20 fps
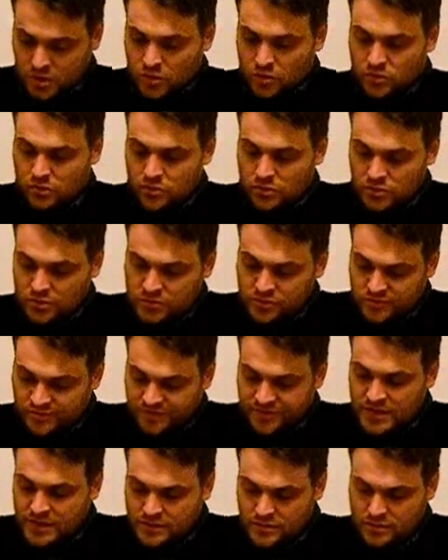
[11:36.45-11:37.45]
or who
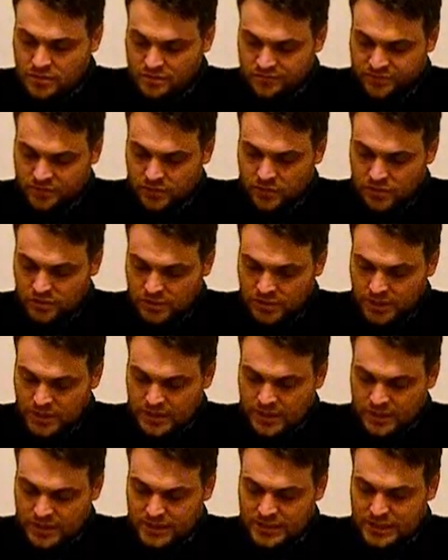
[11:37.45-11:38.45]
feedeth a flock
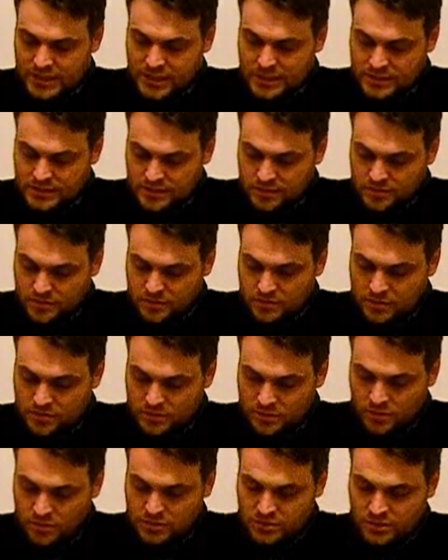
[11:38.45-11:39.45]
and eateth
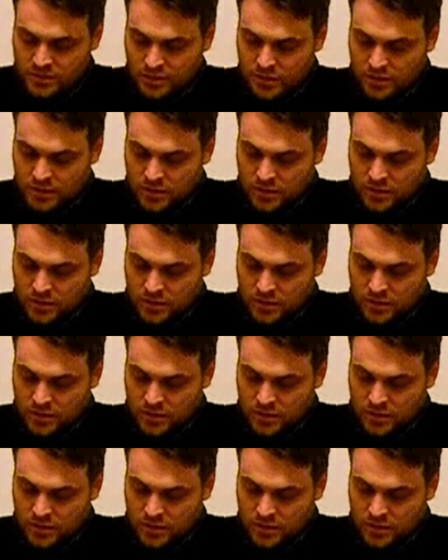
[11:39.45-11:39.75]
not